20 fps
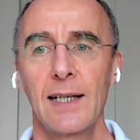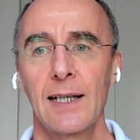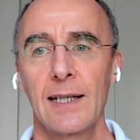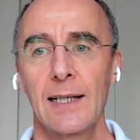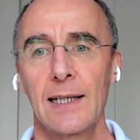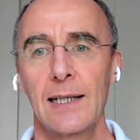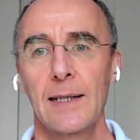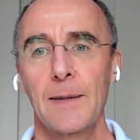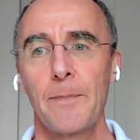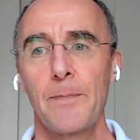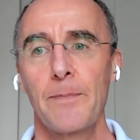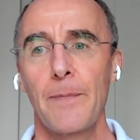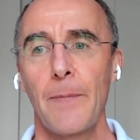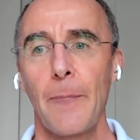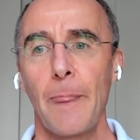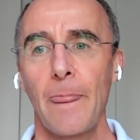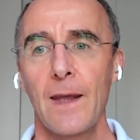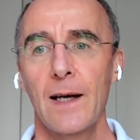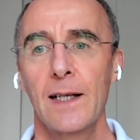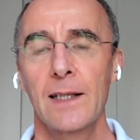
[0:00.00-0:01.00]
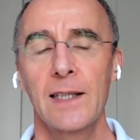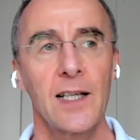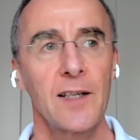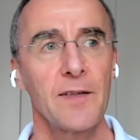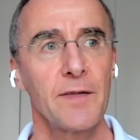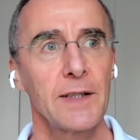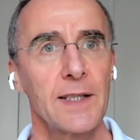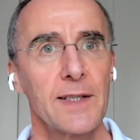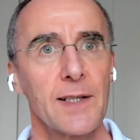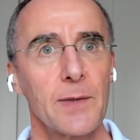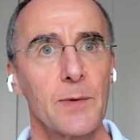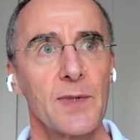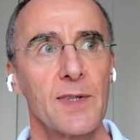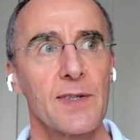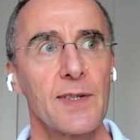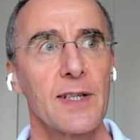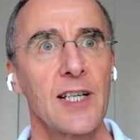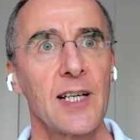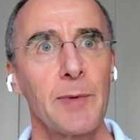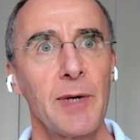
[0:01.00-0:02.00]
Um, and then I felt it
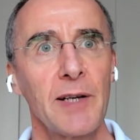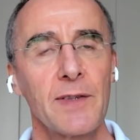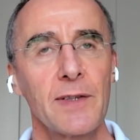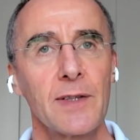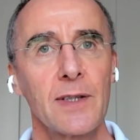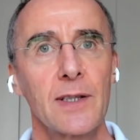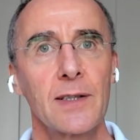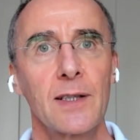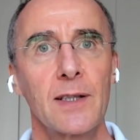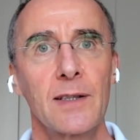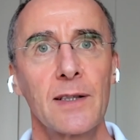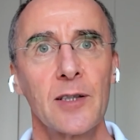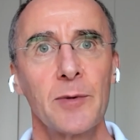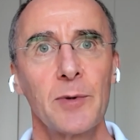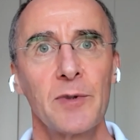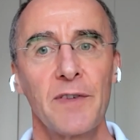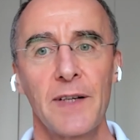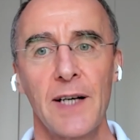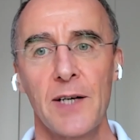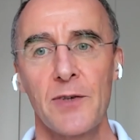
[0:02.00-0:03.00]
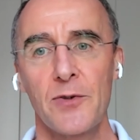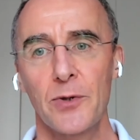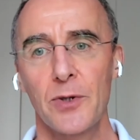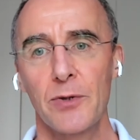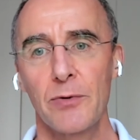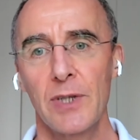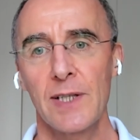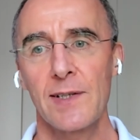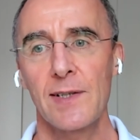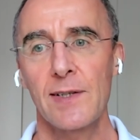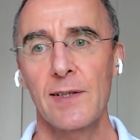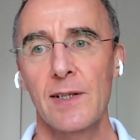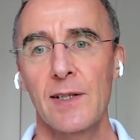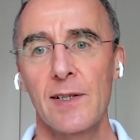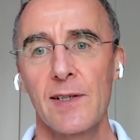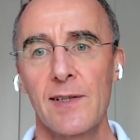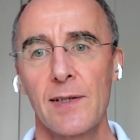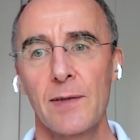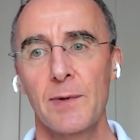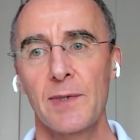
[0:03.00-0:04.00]
was time after the global financial crisis.